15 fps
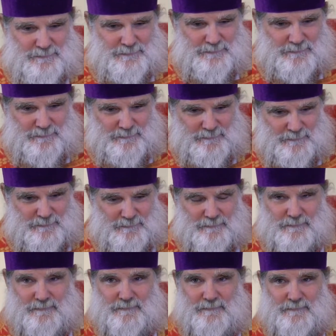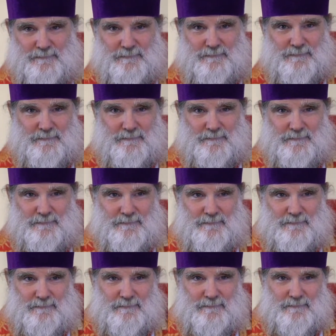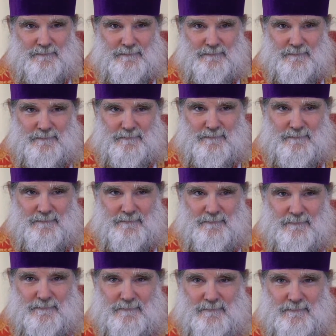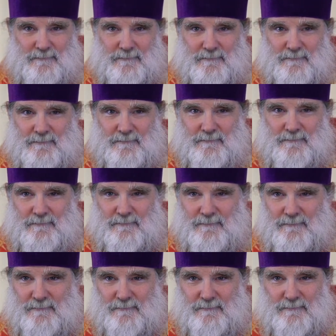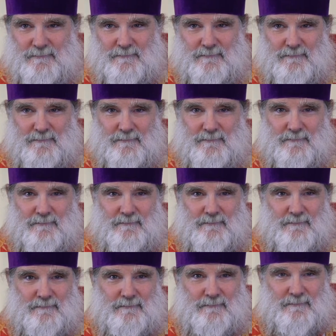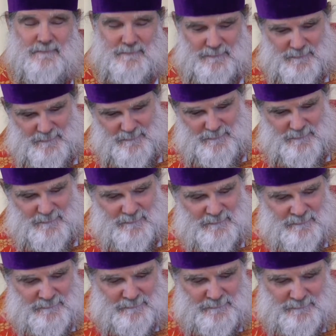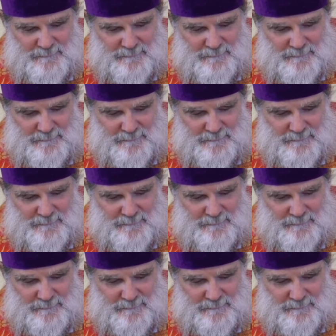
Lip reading: Nobody speaks.